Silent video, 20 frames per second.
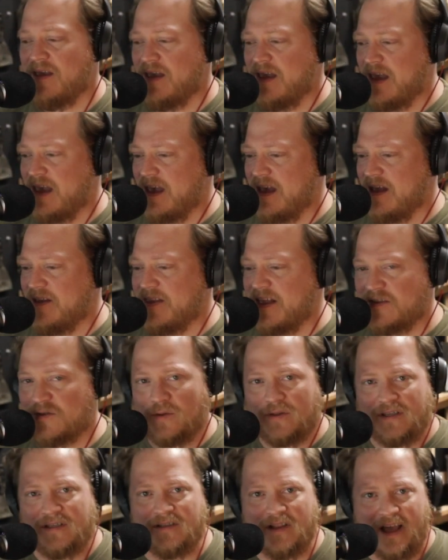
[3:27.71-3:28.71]
And that's
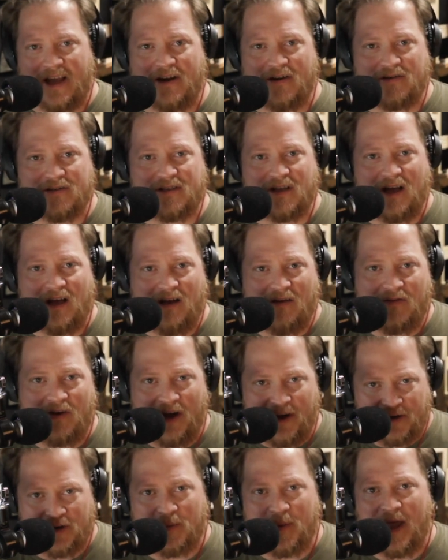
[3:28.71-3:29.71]
what these layers of
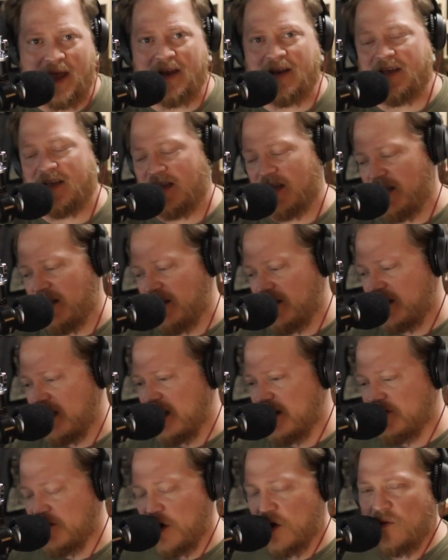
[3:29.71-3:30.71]
underpainting and
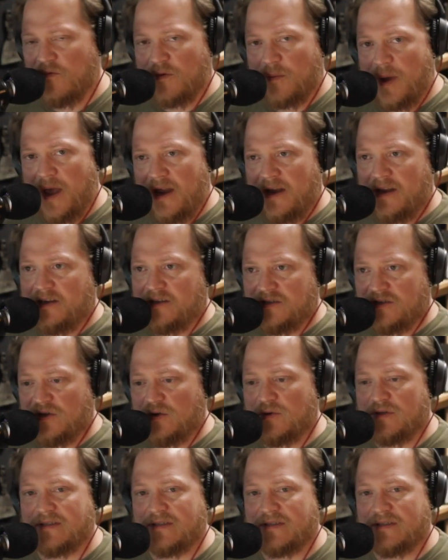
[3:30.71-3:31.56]
kind of overpainting do,